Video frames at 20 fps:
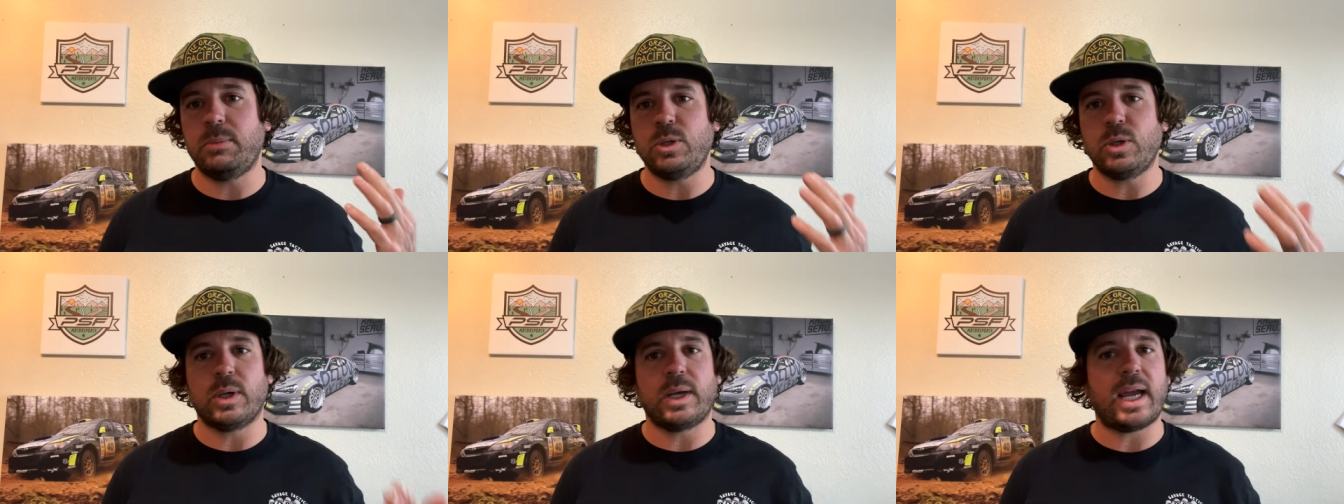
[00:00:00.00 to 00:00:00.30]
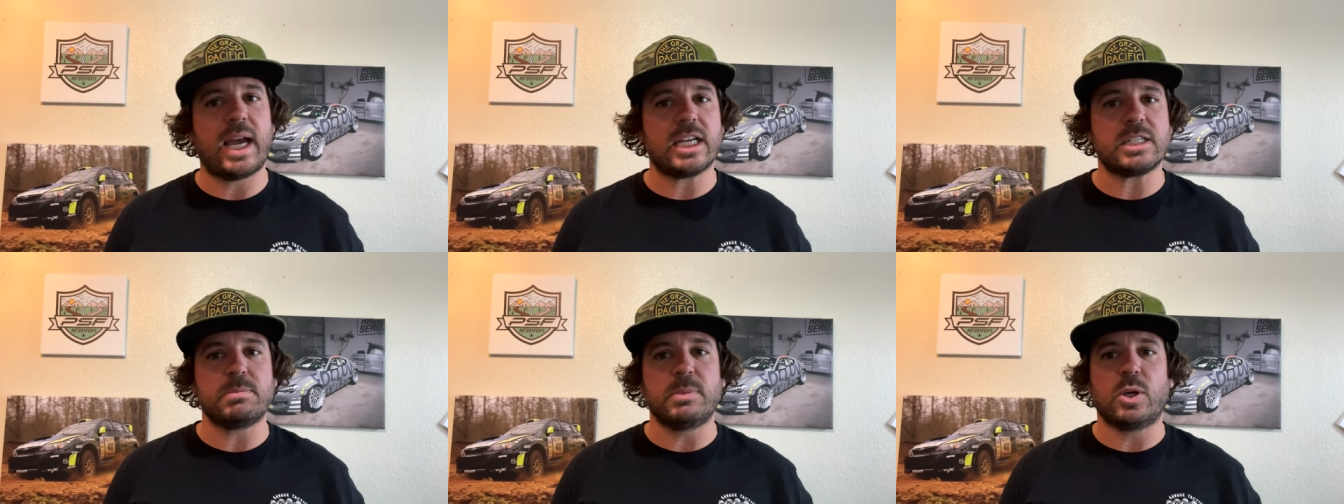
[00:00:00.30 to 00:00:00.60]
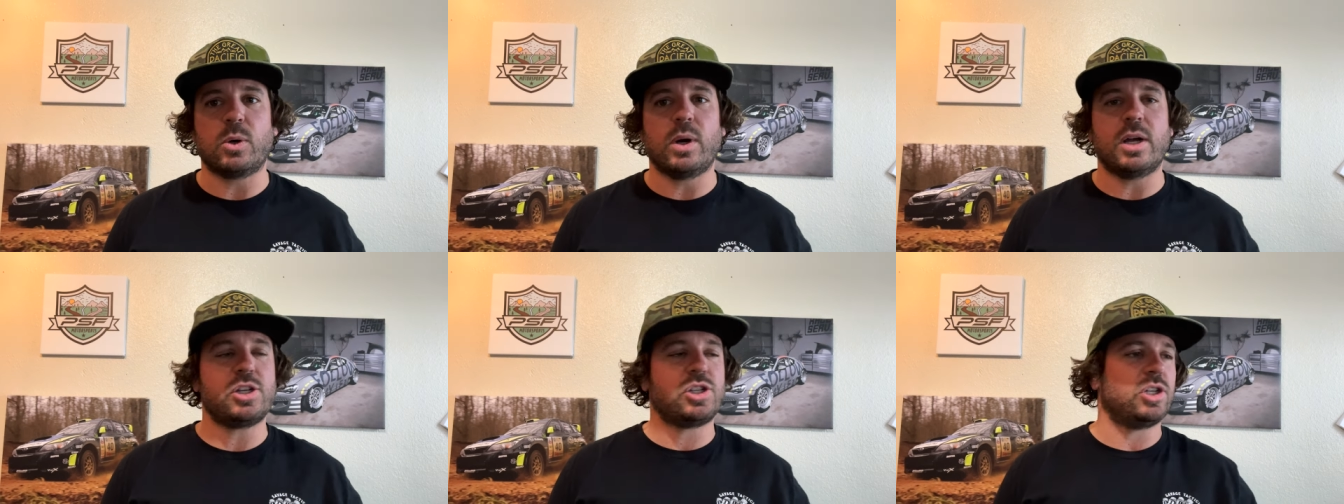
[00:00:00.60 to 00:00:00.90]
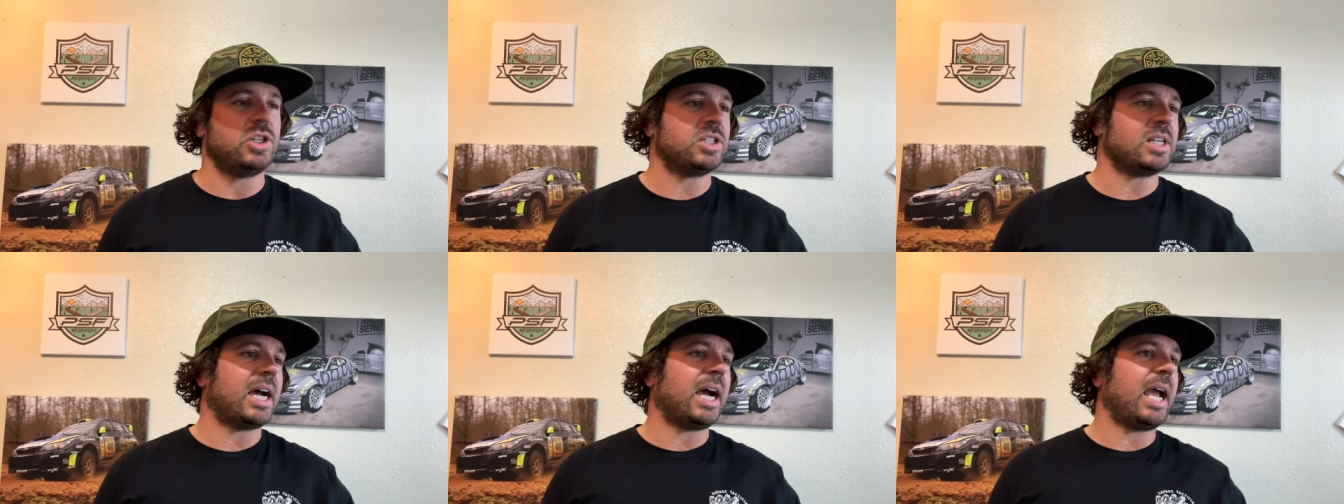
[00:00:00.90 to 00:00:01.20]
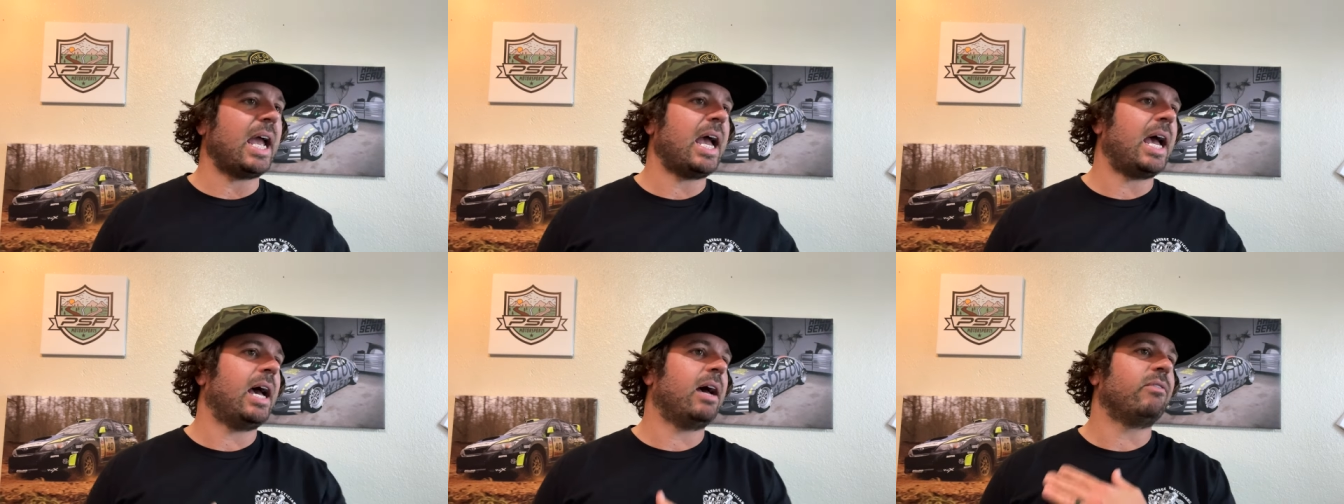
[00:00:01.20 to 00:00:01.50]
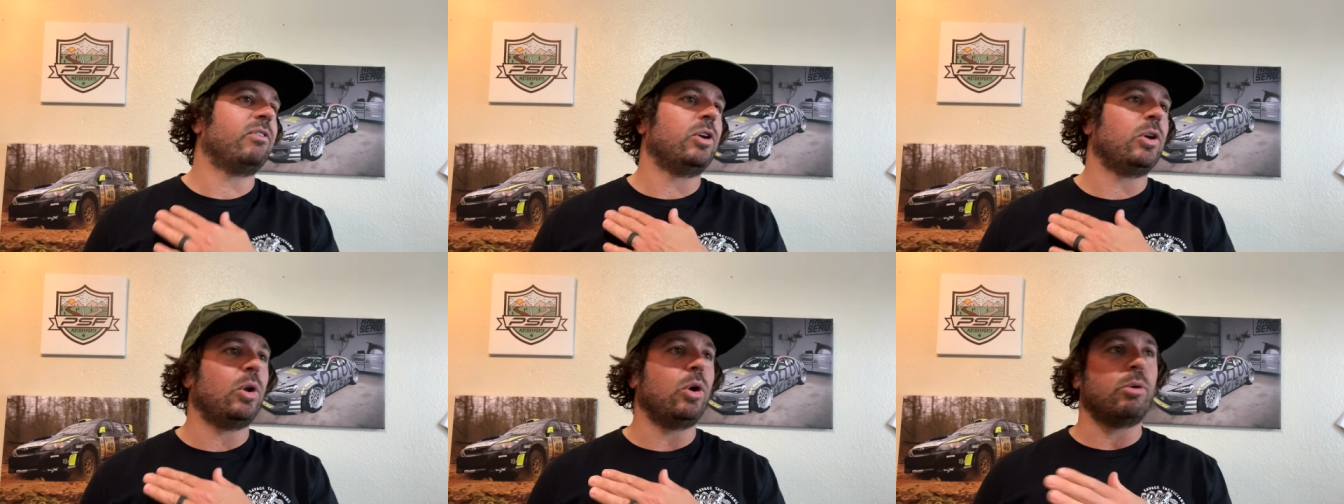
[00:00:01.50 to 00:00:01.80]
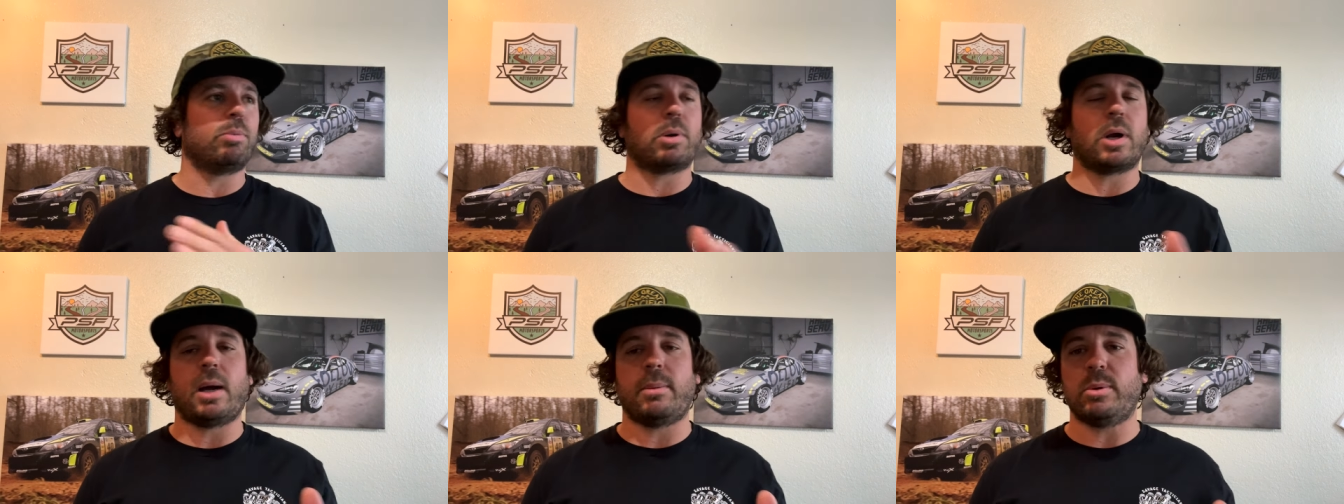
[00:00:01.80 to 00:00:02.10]
You can ask me questions. I have no
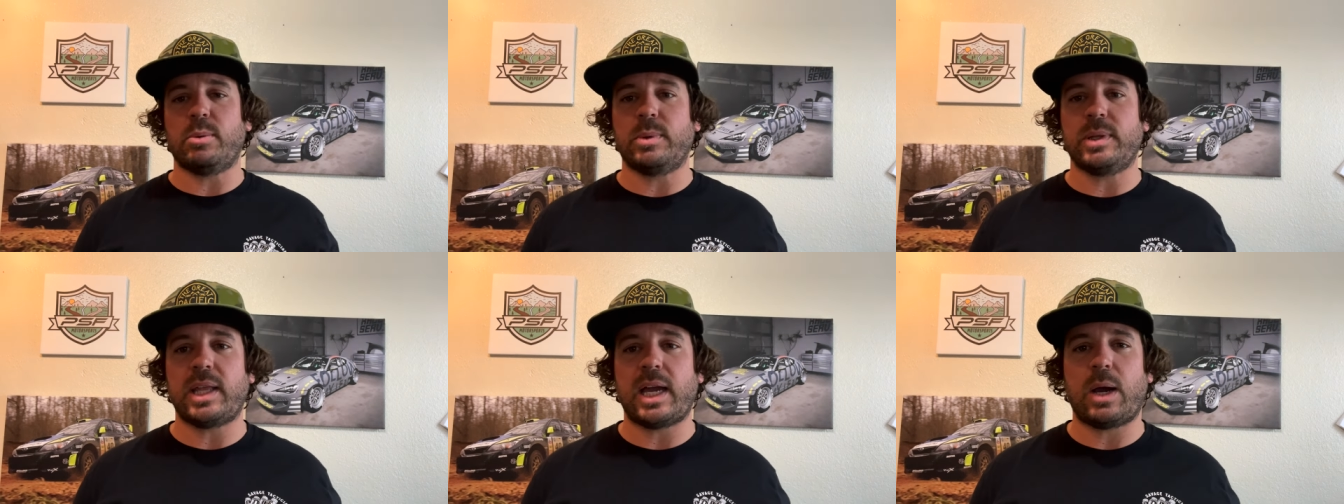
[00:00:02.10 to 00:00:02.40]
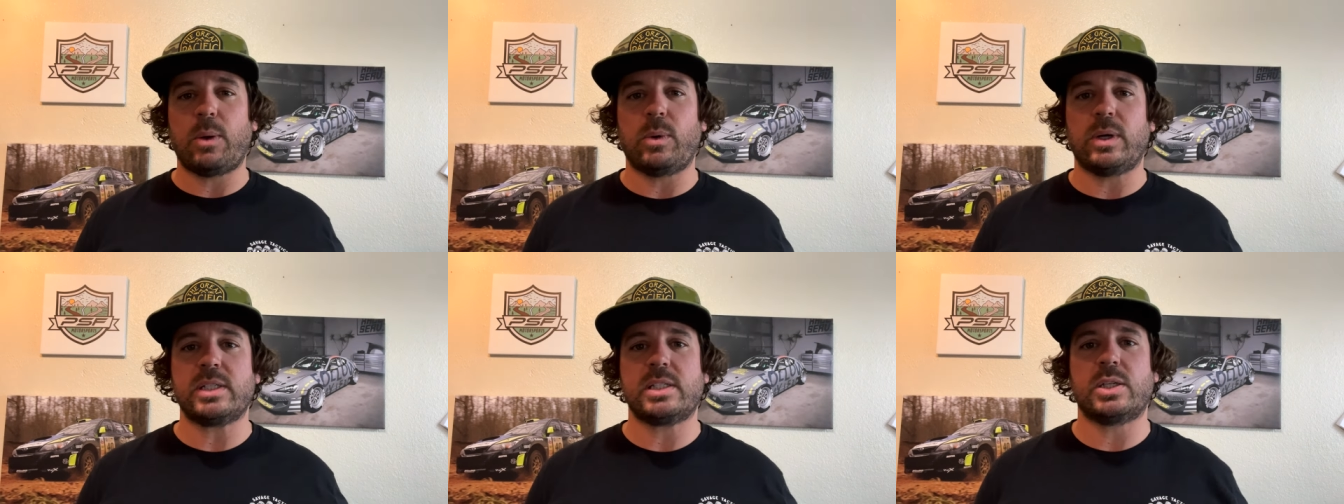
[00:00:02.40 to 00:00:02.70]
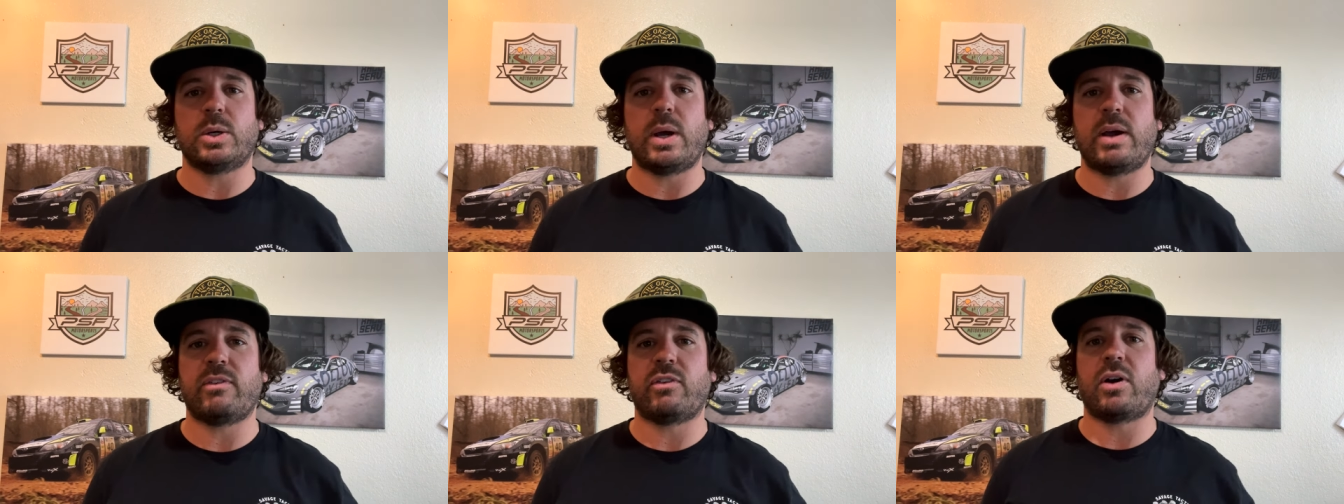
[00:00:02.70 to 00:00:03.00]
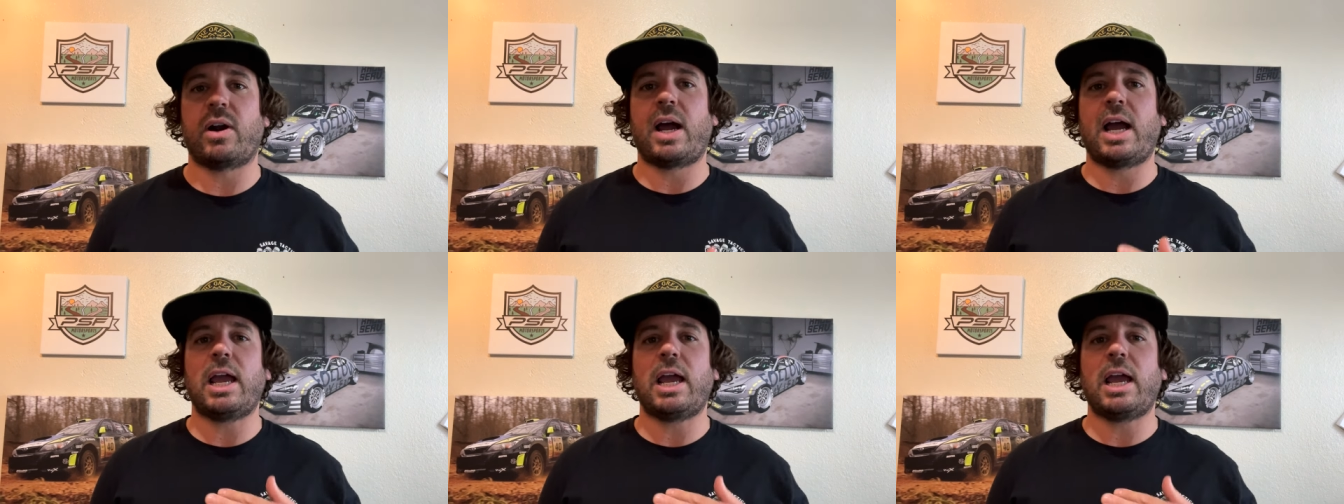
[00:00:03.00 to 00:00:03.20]
problem with that whatsoever.